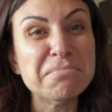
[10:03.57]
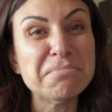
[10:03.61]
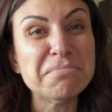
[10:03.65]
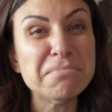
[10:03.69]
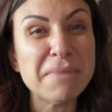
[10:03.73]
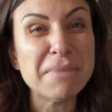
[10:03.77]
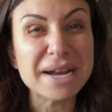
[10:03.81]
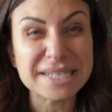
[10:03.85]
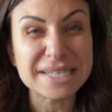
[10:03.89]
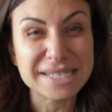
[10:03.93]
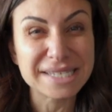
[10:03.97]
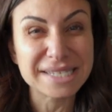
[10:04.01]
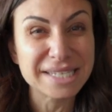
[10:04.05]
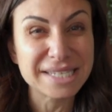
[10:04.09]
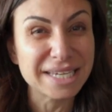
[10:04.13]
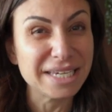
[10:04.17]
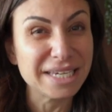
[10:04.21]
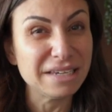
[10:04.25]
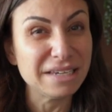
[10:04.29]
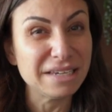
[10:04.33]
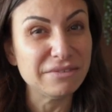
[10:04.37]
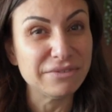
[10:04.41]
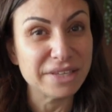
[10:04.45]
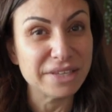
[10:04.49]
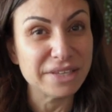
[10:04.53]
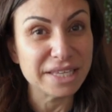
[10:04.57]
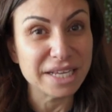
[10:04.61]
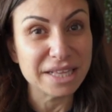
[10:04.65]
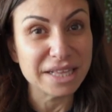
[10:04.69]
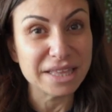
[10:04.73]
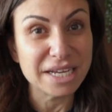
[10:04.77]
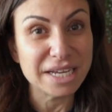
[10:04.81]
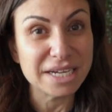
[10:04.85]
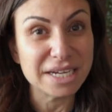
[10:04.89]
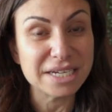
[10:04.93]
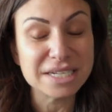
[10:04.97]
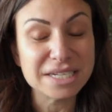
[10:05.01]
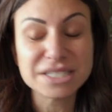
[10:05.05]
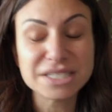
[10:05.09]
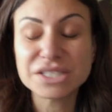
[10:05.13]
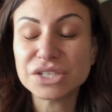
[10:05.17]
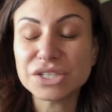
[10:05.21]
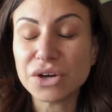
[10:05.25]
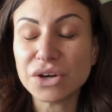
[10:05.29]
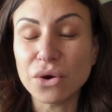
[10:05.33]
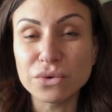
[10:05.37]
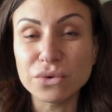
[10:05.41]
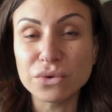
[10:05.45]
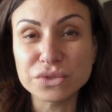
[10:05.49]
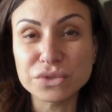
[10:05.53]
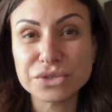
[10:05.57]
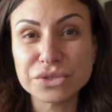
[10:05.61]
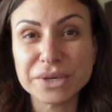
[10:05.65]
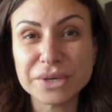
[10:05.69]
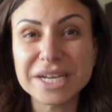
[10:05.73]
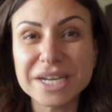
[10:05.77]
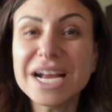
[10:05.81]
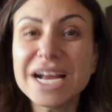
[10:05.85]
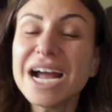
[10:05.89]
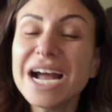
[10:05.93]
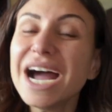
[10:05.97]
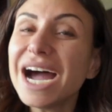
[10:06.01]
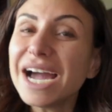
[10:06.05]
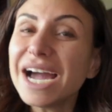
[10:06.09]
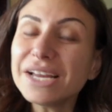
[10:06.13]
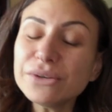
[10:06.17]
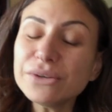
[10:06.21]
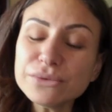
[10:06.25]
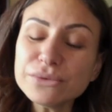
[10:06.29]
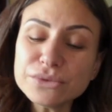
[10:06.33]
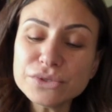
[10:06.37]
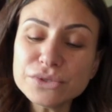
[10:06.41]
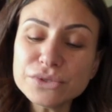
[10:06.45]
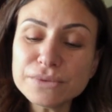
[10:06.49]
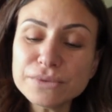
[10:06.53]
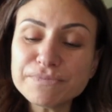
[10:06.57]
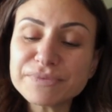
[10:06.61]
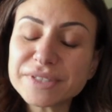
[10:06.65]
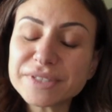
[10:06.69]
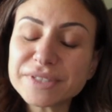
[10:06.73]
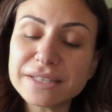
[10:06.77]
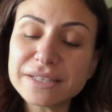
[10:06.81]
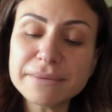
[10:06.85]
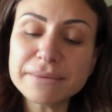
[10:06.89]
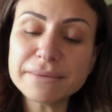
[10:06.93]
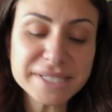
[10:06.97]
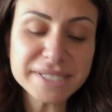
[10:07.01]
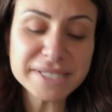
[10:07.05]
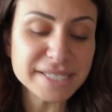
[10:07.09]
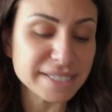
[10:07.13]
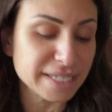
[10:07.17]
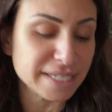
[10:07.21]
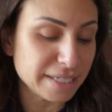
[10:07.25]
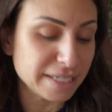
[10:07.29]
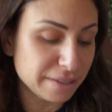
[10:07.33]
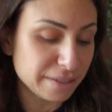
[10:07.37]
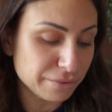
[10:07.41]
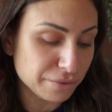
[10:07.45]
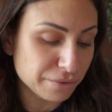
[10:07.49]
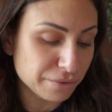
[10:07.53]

musky vanilla tone to it. I don't, let me see.